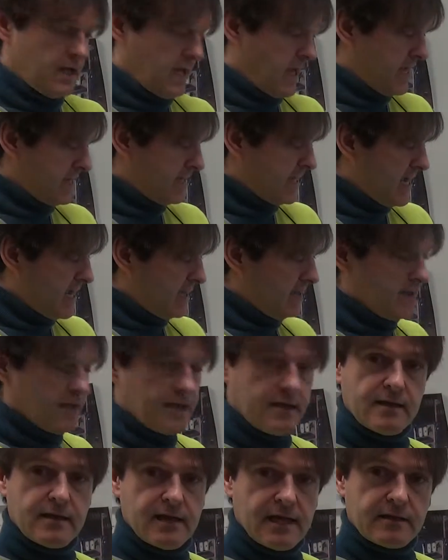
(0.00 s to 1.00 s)
And then
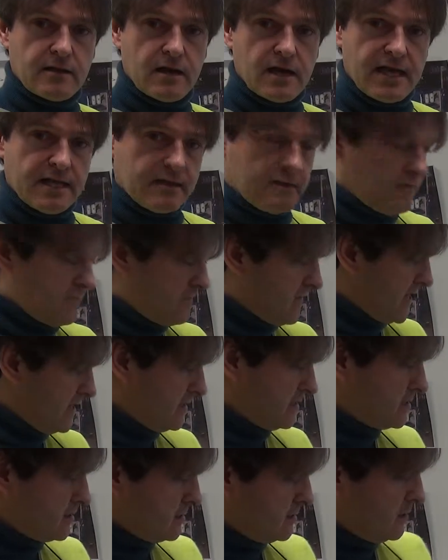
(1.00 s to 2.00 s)
in the later
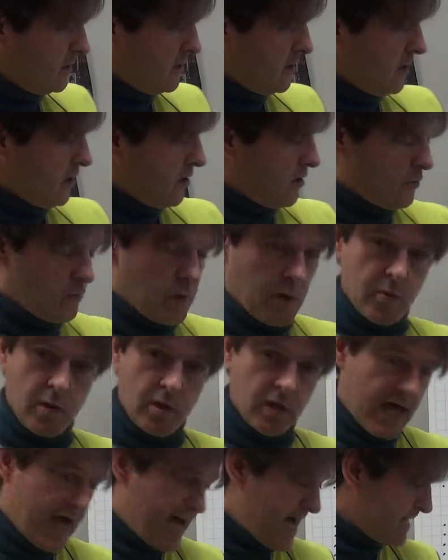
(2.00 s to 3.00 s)
phase we
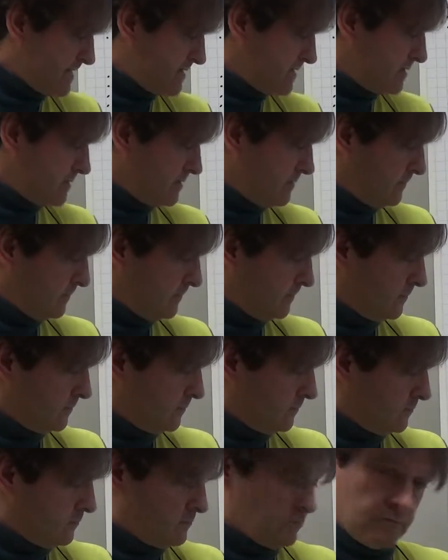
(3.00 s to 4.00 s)
will add
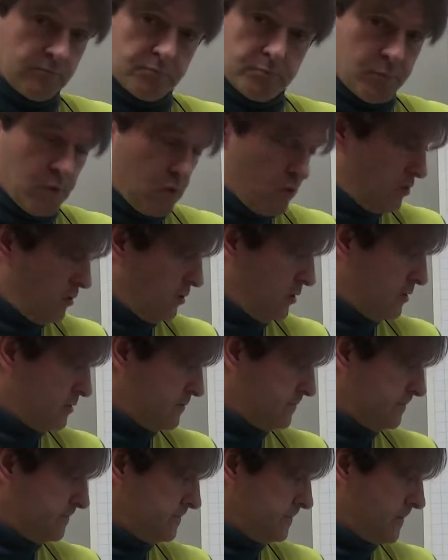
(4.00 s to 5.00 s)
pull,
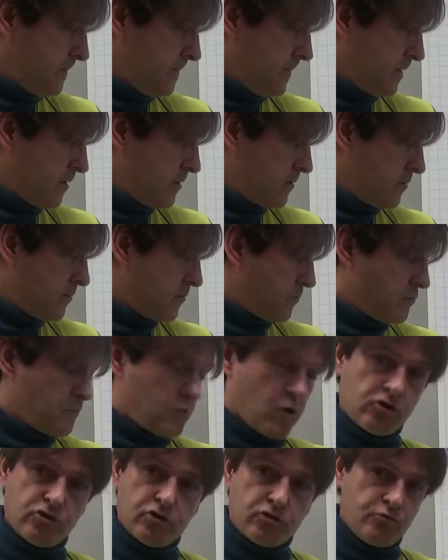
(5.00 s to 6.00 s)

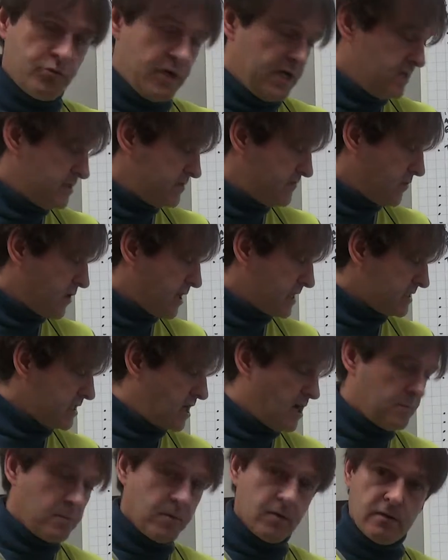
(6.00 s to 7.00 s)
product wheels for
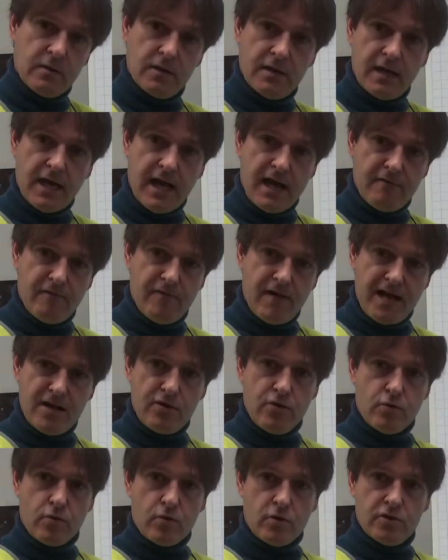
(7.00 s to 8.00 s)
example, and
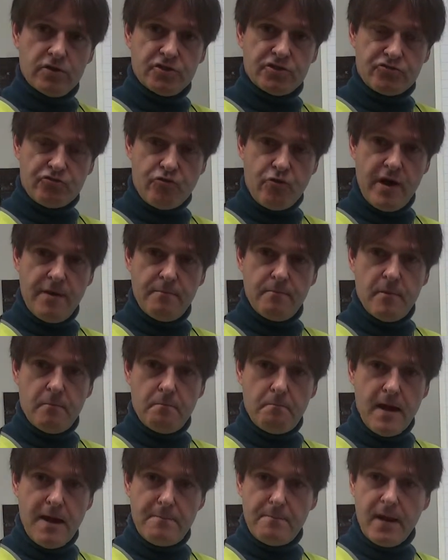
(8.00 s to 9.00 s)
value stream
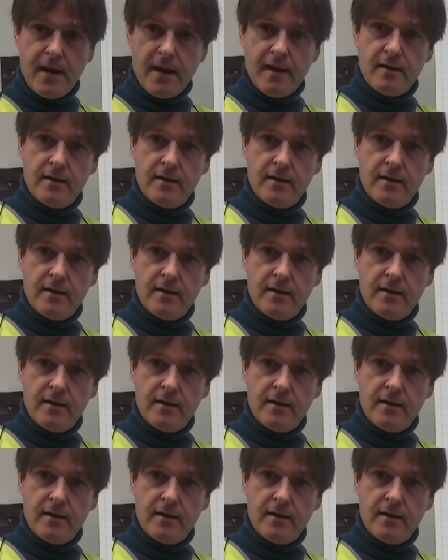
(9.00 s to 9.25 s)
mapping.